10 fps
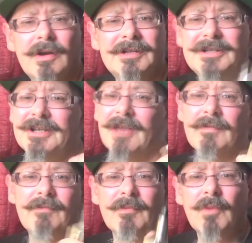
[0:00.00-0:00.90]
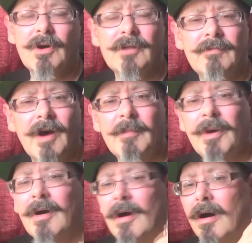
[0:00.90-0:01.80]
this is Kevin from Worthing
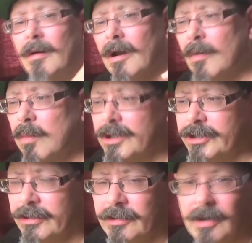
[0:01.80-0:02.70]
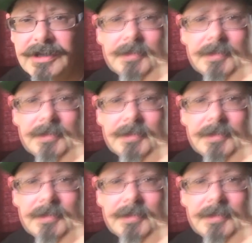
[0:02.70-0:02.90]
Vaper. I'm going to wish you guys